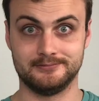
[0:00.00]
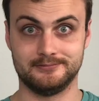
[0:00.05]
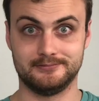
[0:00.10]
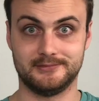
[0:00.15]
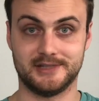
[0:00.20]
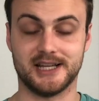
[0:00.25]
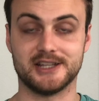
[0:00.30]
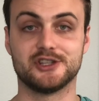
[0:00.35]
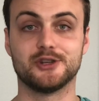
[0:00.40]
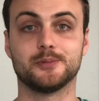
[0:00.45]

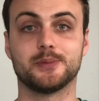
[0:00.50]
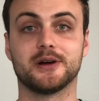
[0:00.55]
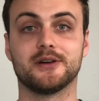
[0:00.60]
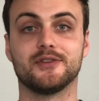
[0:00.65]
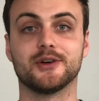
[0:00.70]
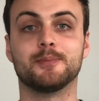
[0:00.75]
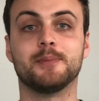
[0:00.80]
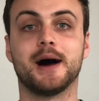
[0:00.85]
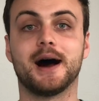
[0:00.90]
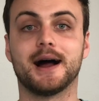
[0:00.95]
That's your
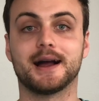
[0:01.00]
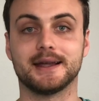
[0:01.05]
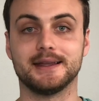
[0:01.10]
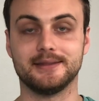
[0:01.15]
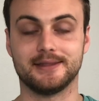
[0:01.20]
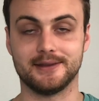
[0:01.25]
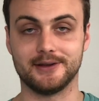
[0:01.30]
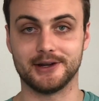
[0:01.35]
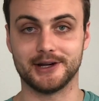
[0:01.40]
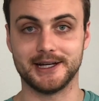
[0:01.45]
perfect pocket
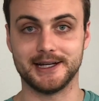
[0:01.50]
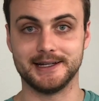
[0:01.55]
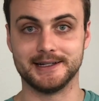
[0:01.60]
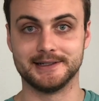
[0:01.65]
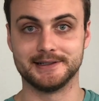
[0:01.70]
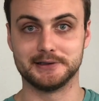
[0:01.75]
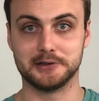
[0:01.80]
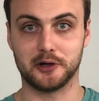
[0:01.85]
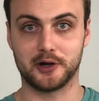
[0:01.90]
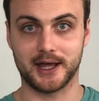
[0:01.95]
theory,
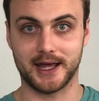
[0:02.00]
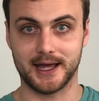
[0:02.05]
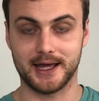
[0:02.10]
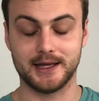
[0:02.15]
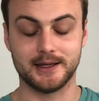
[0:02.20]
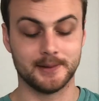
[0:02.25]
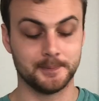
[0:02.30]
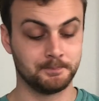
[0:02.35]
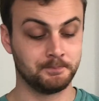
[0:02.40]
okay?